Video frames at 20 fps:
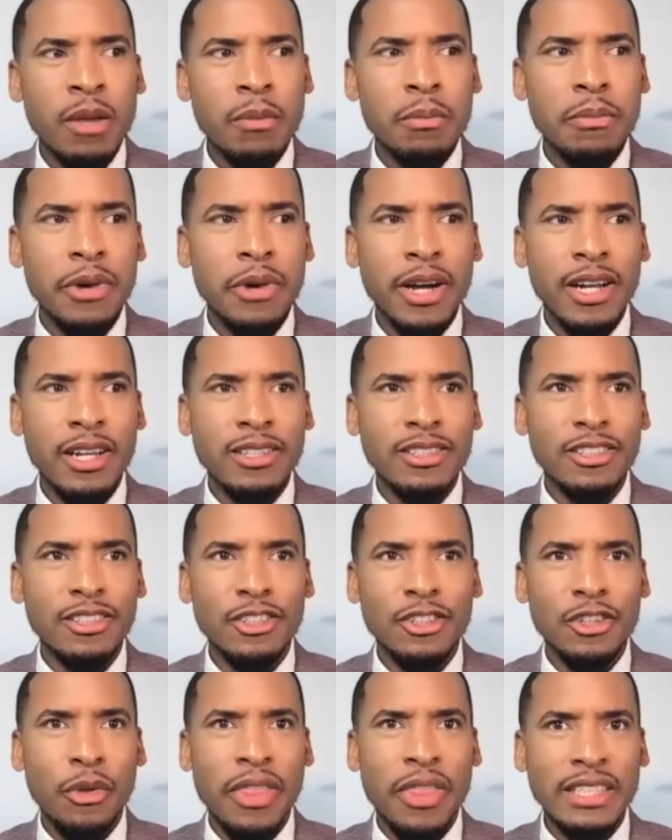But,
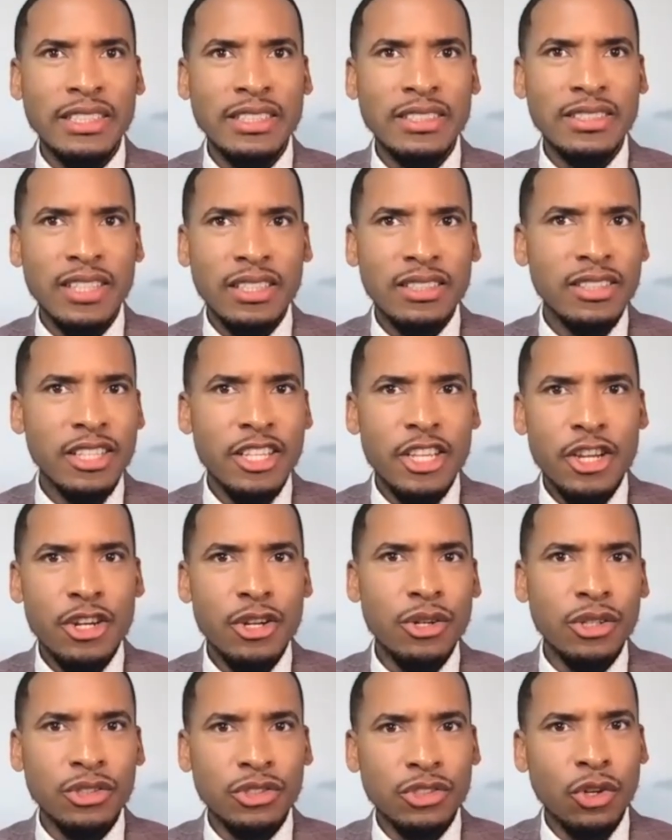that
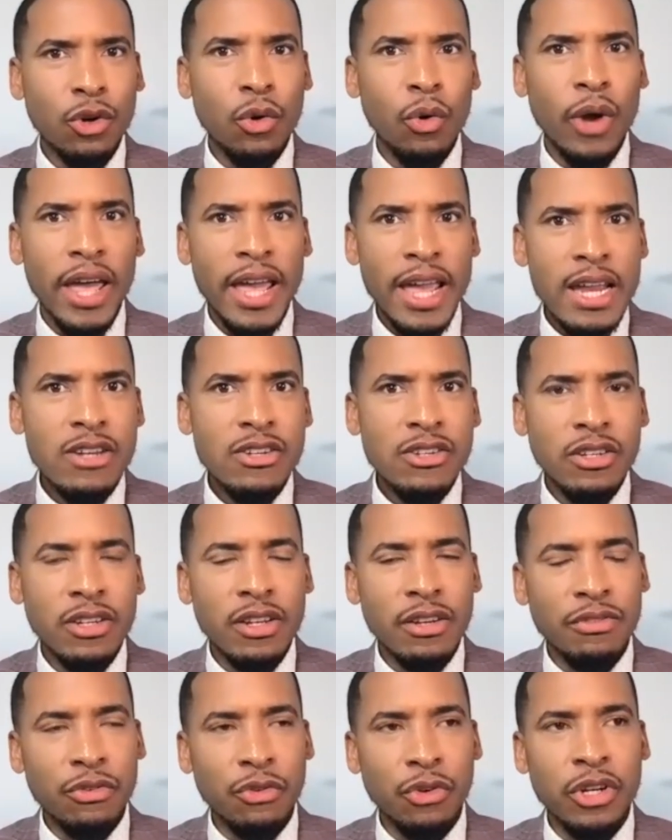60-year or so age
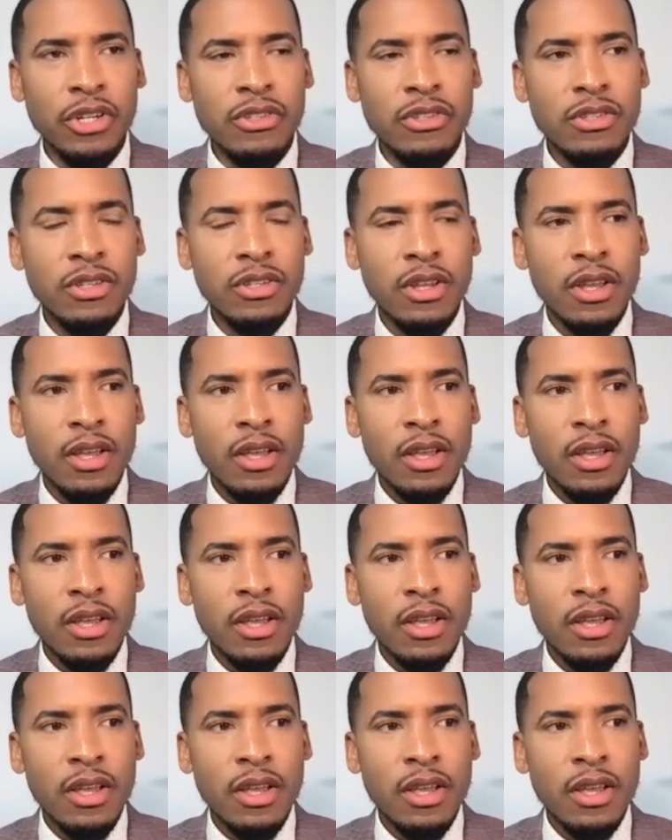difference